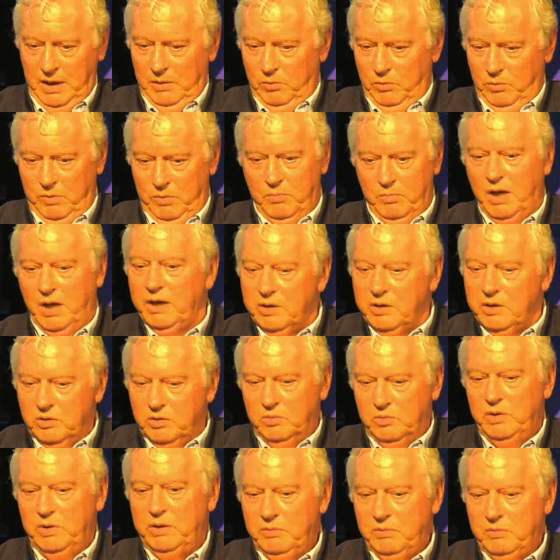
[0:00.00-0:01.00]
With Michael,
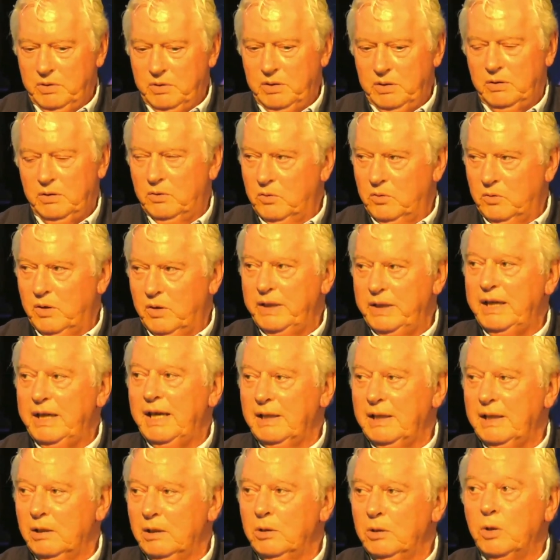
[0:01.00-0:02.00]
we were already
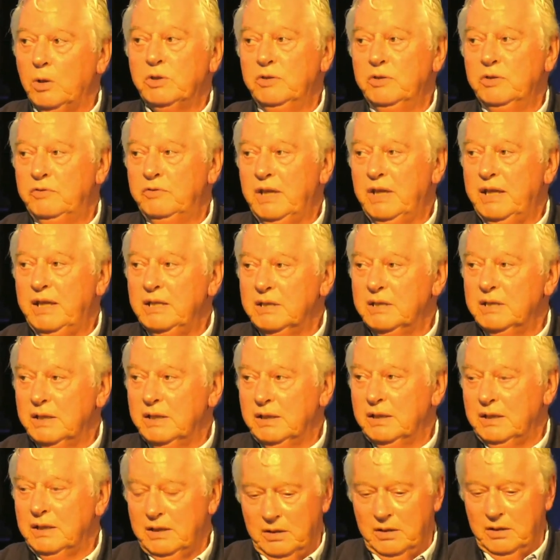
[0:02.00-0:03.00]
had a lot of data
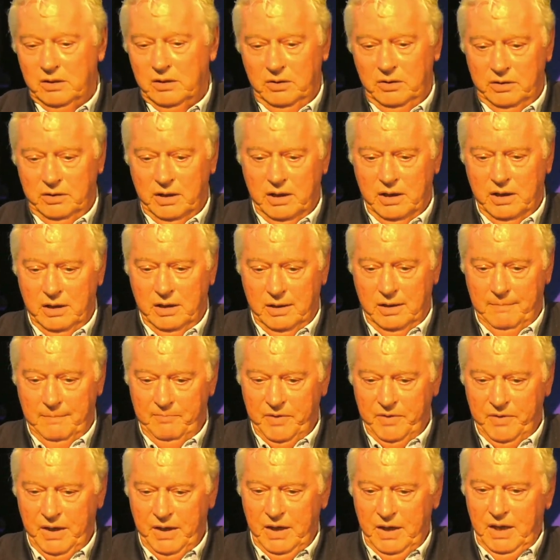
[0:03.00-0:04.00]
on the car.
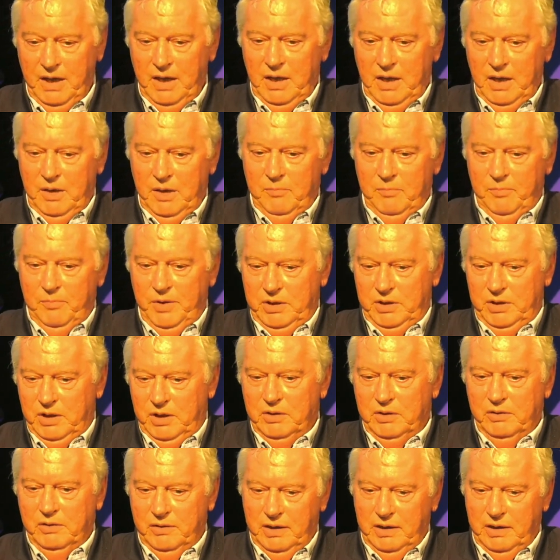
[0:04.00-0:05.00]
But you know,
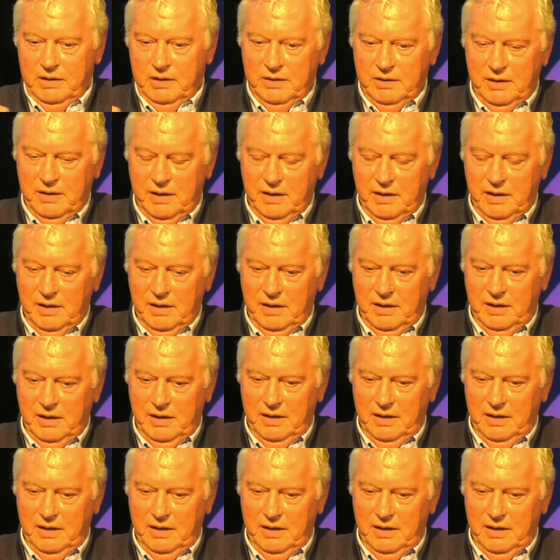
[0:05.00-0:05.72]
the thing that